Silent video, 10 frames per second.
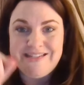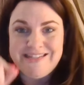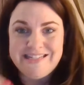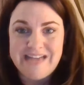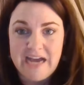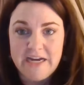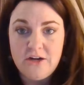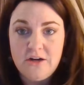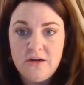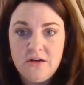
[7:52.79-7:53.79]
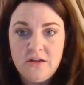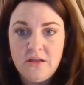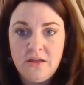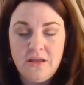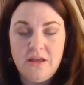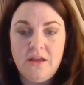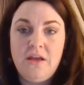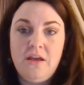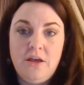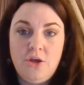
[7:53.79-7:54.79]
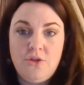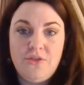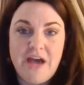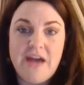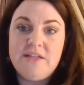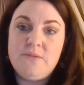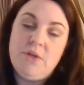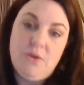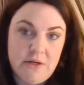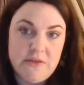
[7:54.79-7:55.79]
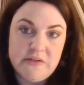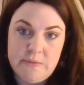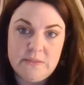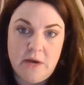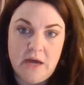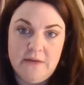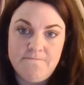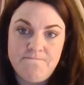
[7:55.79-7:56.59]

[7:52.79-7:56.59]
desire, that is when you are in the sweet spot.